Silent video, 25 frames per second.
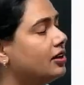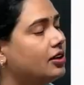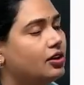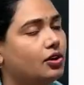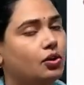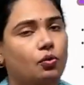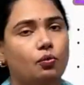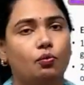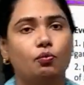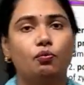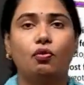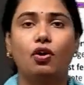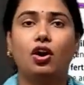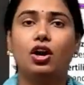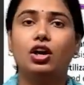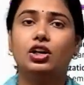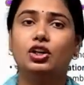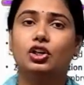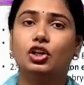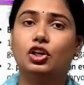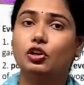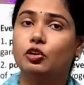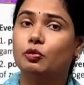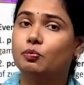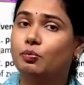What do
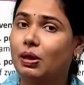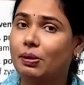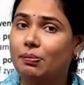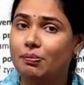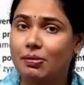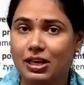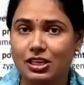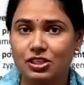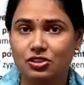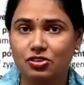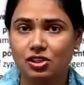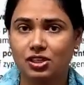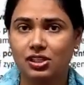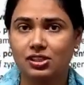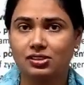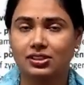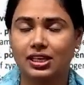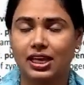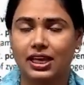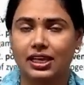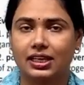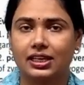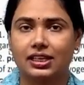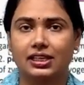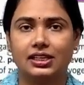you mean by menstrual
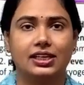cycle?